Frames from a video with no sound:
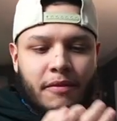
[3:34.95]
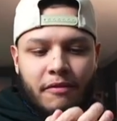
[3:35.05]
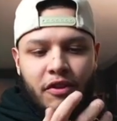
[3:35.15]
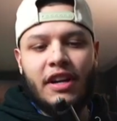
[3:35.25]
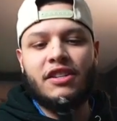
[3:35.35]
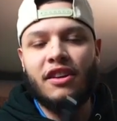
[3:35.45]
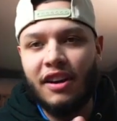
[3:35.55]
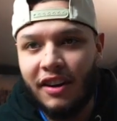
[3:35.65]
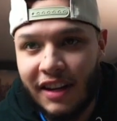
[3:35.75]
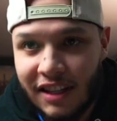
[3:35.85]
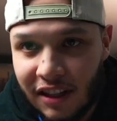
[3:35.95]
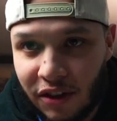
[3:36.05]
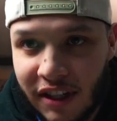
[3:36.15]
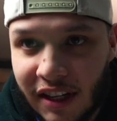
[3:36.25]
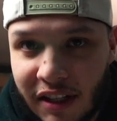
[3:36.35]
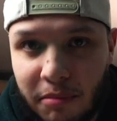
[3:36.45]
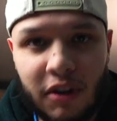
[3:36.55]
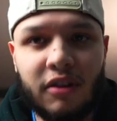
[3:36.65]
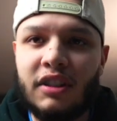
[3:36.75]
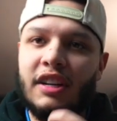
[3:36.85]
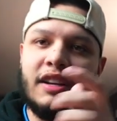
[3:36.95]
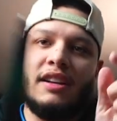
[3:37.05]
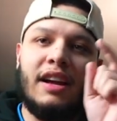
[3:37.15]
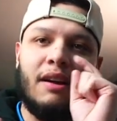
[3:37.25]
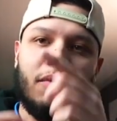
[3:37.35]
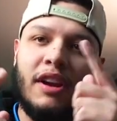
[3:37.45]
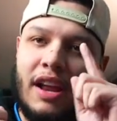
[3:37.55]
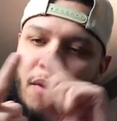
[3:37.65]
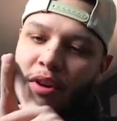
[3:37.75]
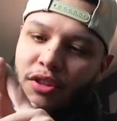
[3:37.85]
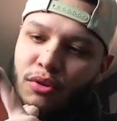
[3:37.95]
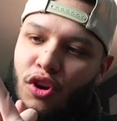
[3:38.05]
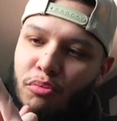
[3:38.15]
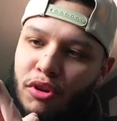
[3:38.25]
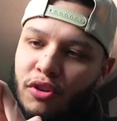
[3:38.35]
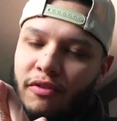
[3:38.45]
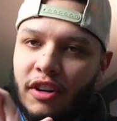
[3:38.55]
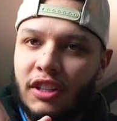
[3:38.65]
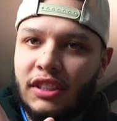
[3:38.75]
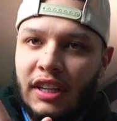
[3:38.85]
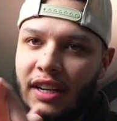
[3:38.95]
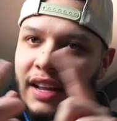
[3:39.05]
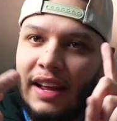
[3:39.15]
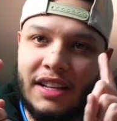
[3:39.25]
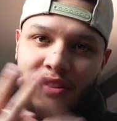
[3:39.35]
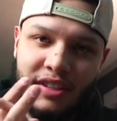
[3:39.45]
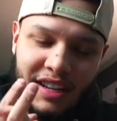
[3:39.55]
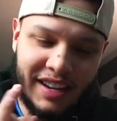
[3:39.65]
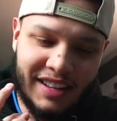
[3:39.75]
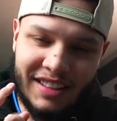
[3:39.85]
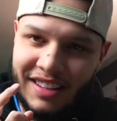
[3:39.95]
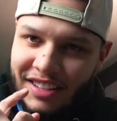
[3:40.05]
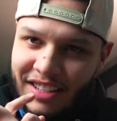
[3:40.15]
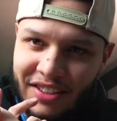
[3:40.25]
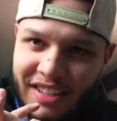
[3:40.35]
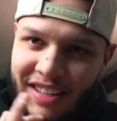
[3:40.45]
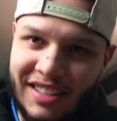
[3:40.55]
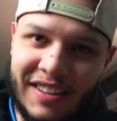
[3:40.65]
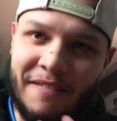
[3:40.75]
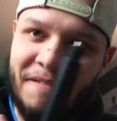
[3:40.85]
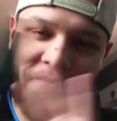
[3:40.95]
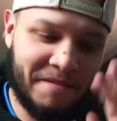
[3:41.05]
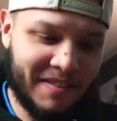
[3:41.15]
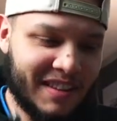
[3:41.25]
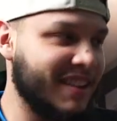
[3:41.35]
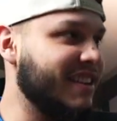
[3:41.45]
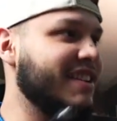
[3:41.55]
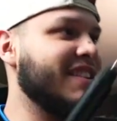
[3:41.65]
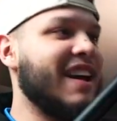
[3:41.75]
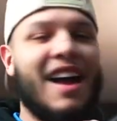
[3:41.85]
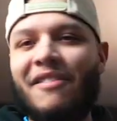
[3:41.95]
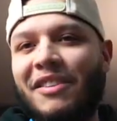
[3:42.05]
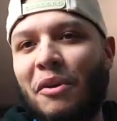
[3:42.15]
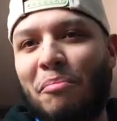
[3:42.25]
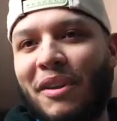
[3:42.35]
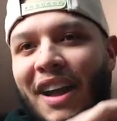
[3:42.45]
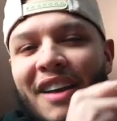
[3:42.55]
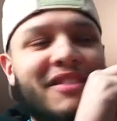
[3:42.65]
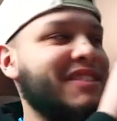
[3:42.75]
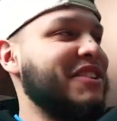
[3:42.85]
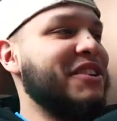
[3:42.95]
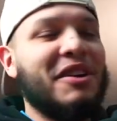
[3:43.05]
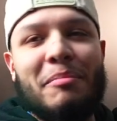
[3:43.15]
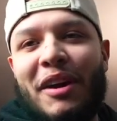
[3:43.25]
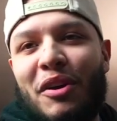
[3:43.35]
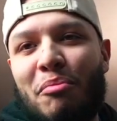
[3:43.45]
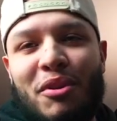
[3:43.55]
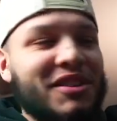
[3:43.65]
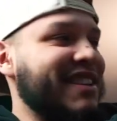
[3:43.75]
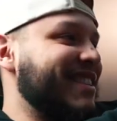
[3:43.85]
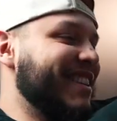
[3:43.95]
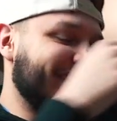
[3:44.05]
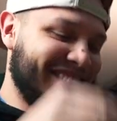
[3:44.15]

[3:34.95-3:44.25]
If you guys are not on Insta360, bro, I went through GoPro first. As soon as I hit the Insta360, I haven't turned on my GoPro since.